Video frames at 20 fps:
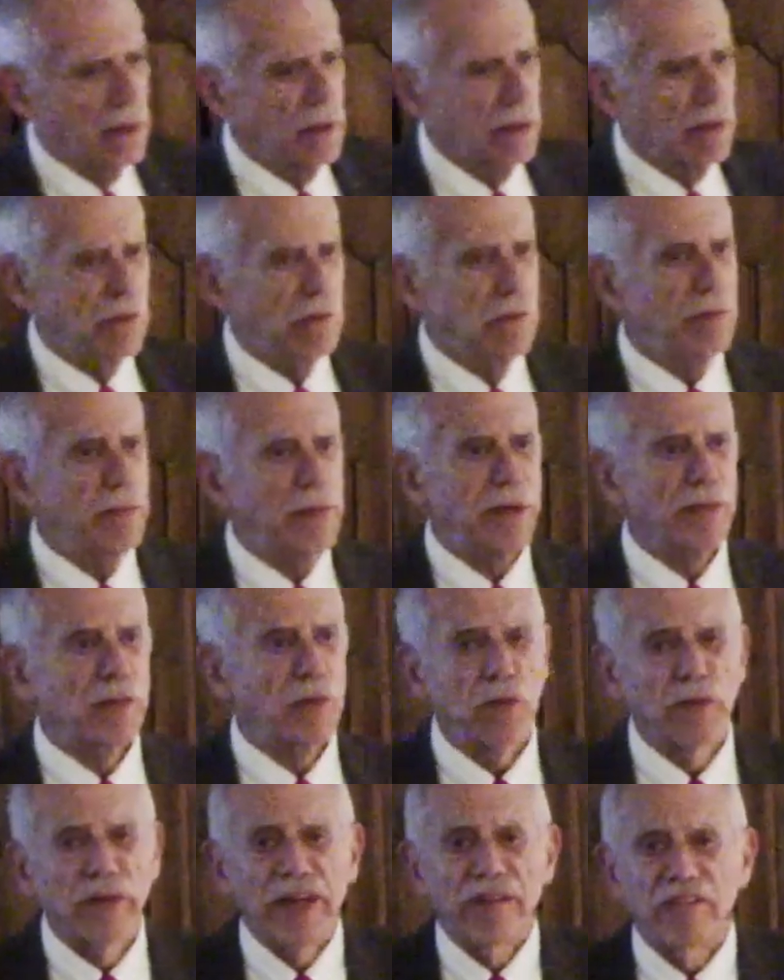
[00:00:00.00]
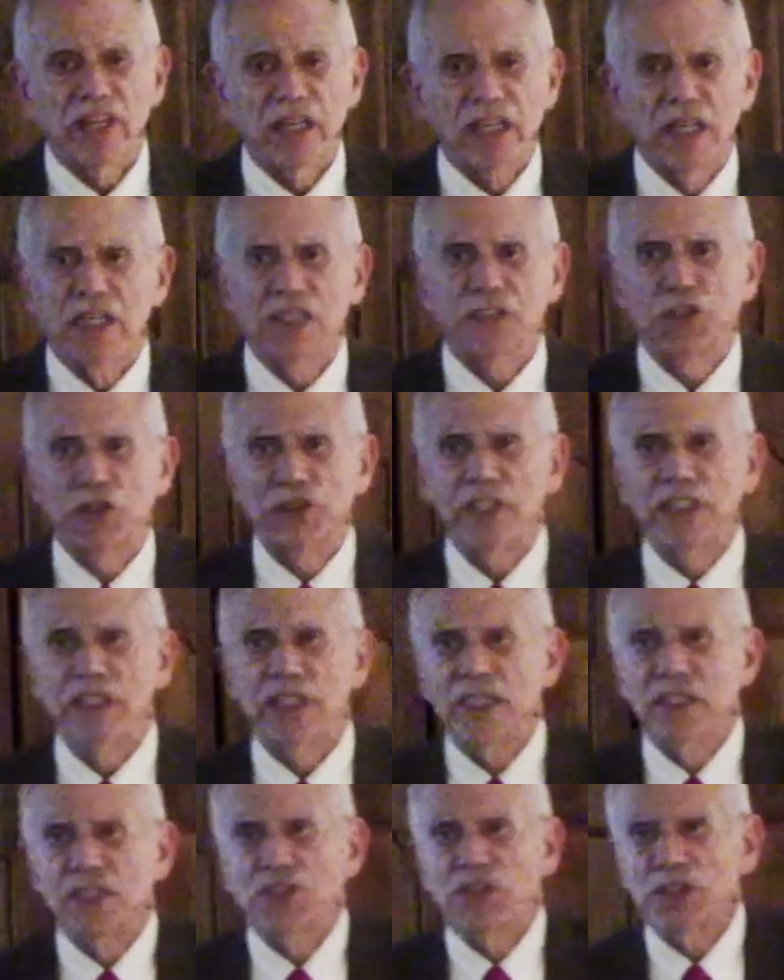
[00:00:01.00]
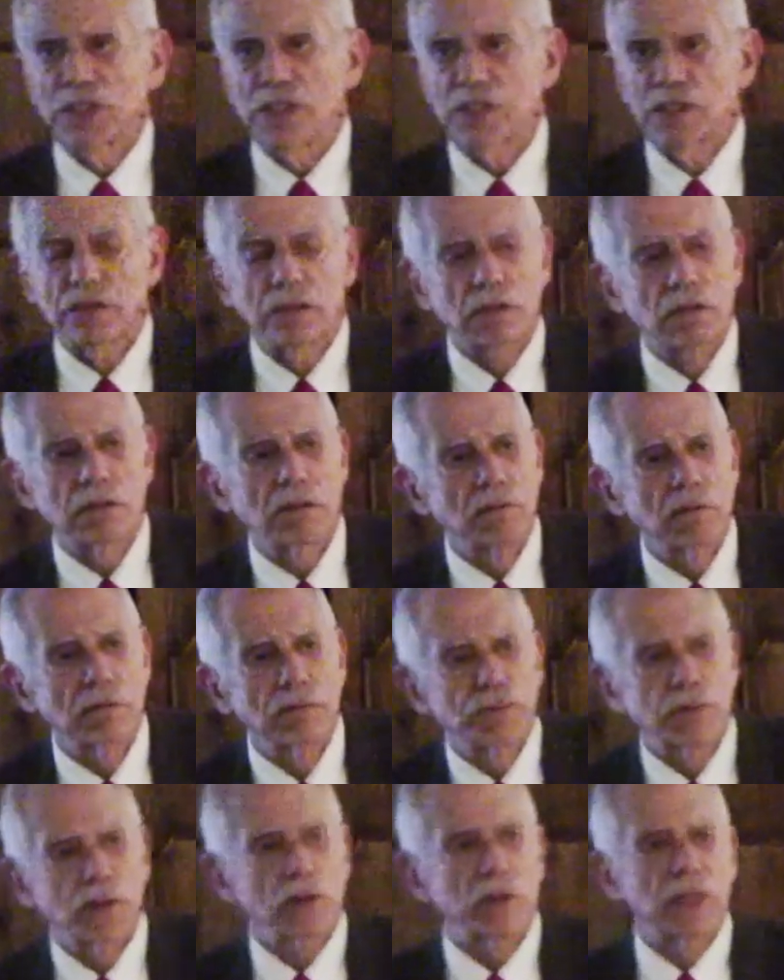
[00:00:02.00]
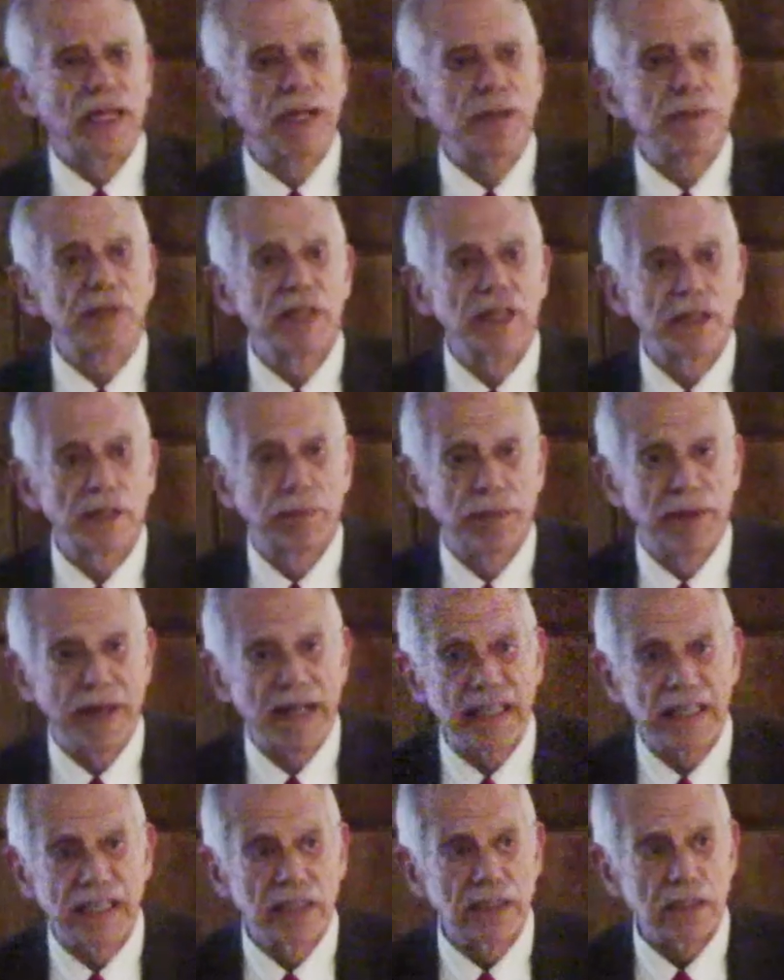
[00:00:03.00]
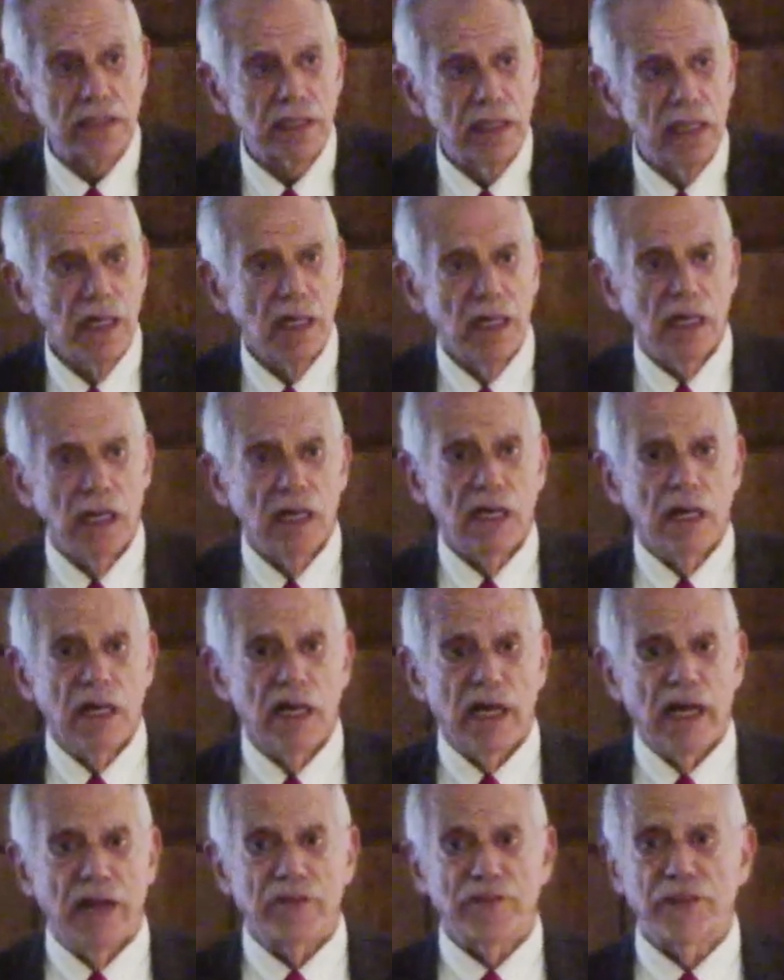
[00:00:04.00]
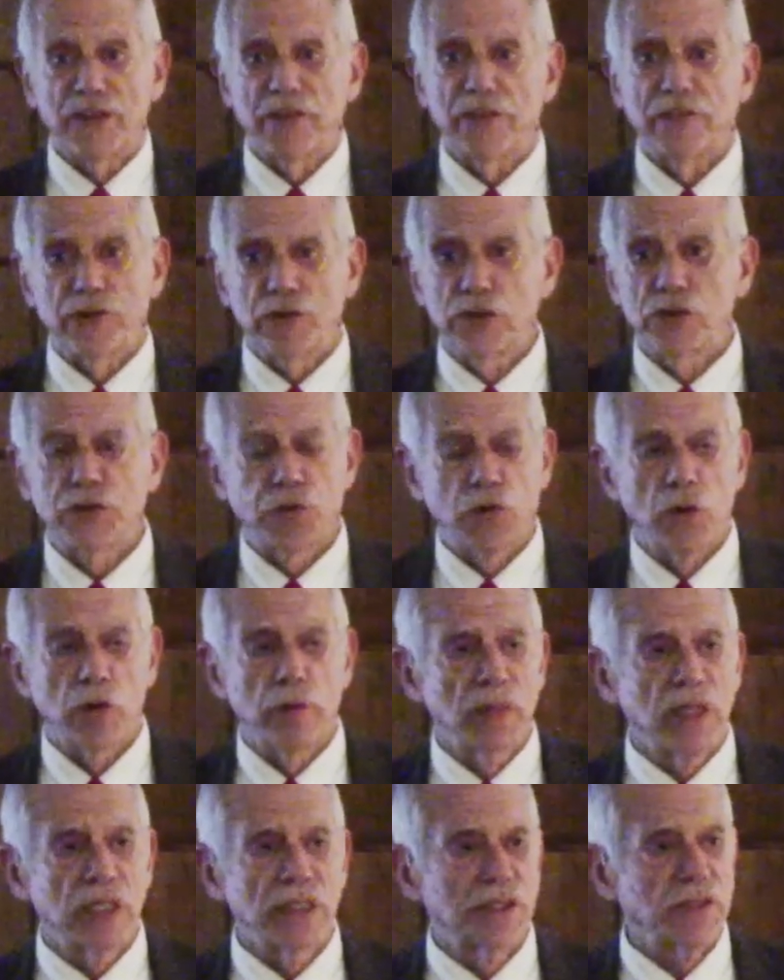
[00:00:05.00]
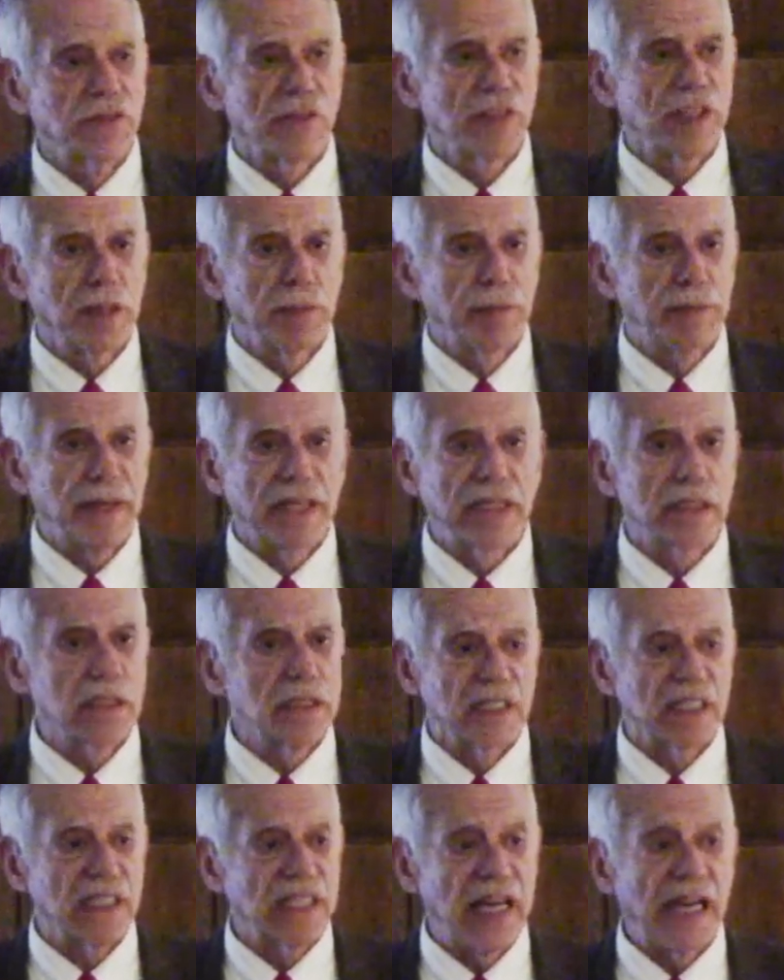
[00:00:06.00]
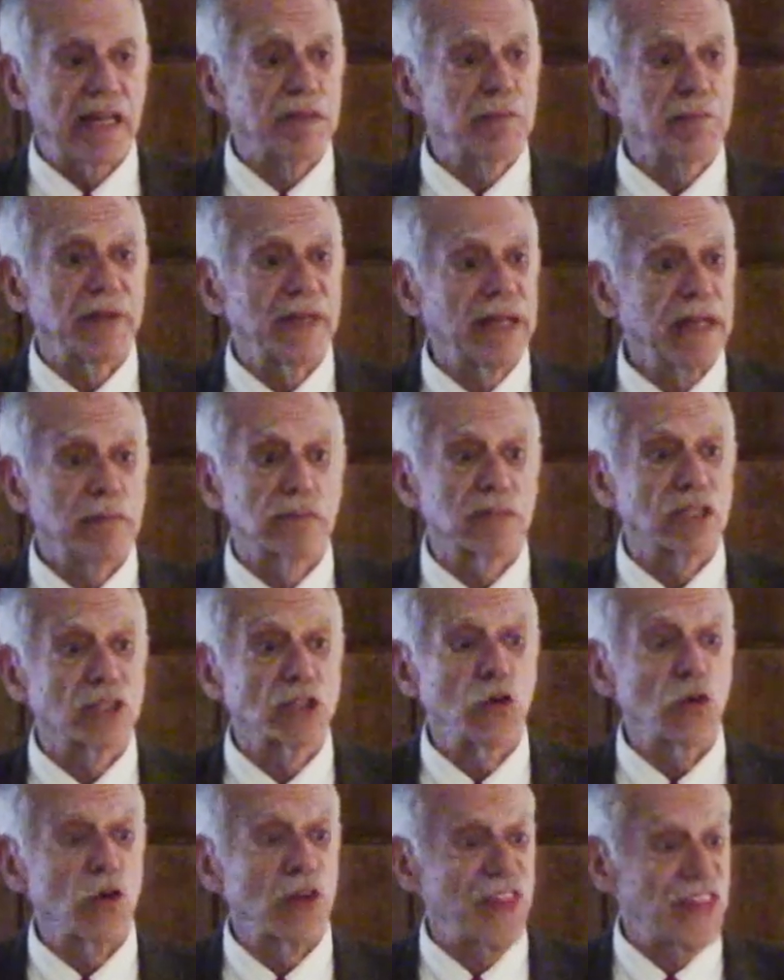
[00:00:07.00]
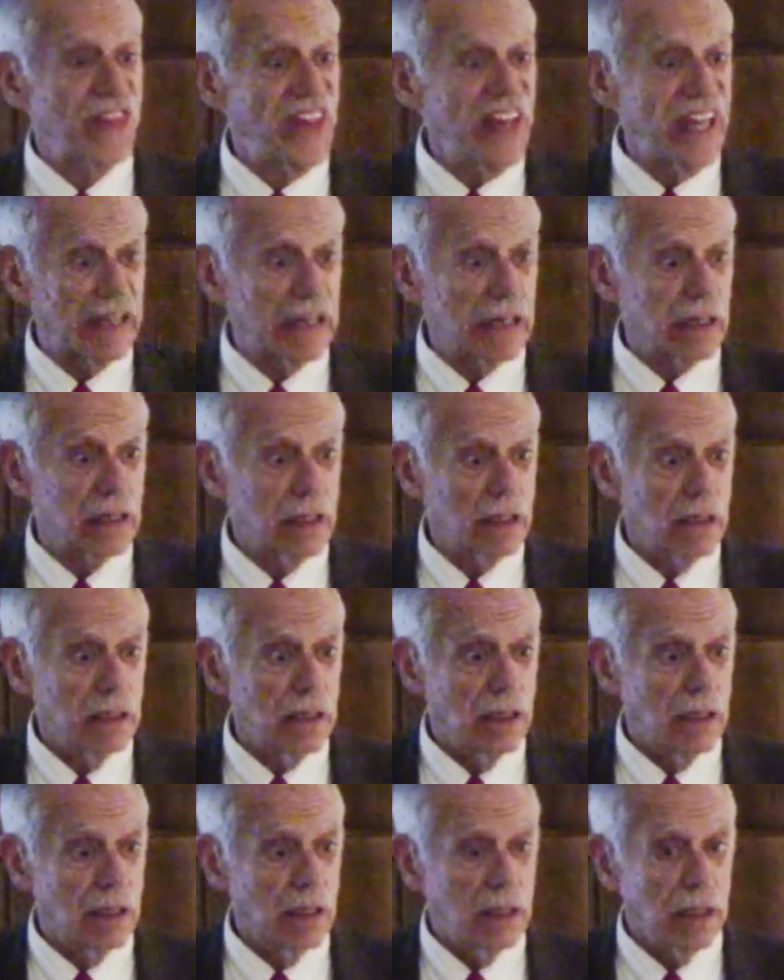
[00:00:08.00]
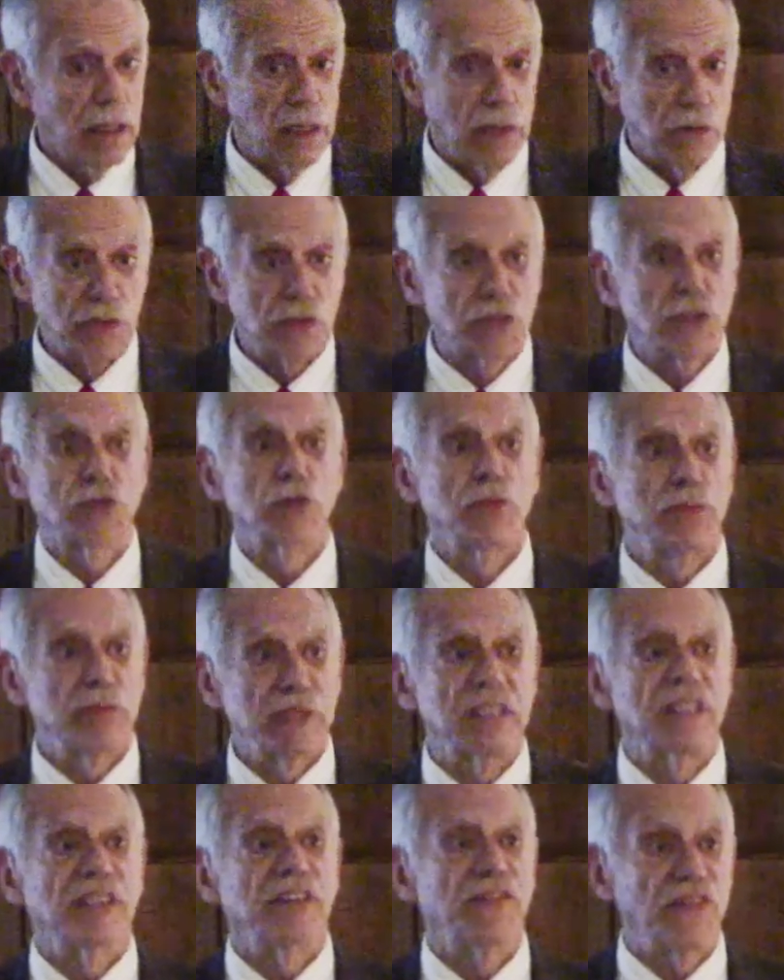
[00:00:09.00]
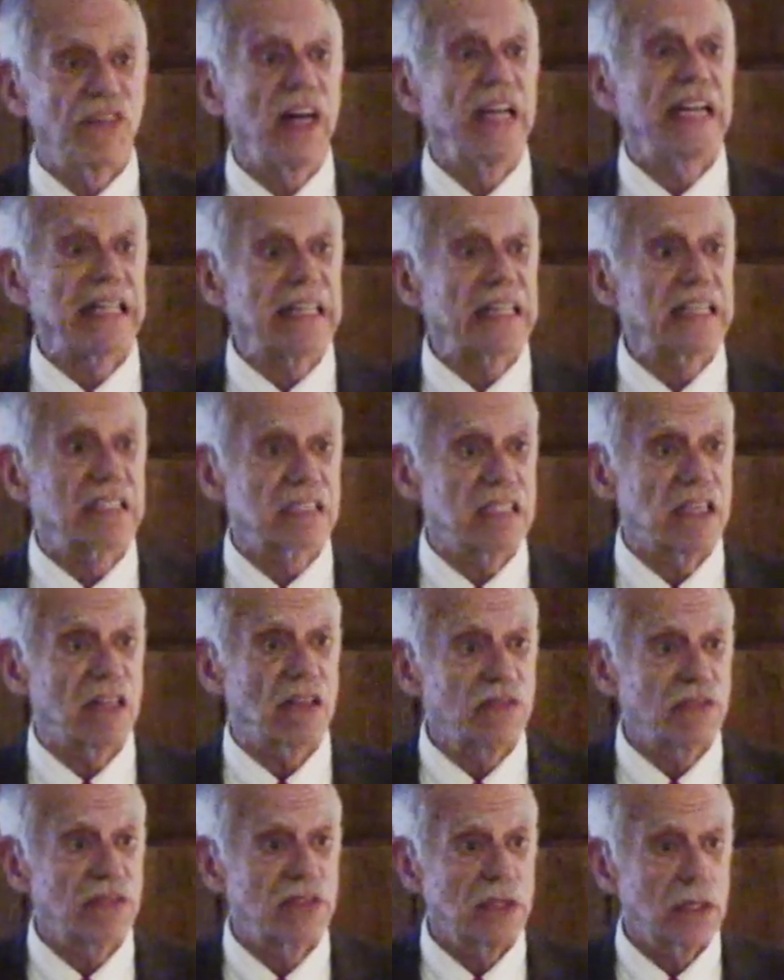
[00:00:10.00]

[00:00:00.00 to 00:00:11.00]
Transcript: remember we have a country that had just proclaimed independence, and for the first four months of independence, it hadn't been able to do a thing. It was too busy fighting itself.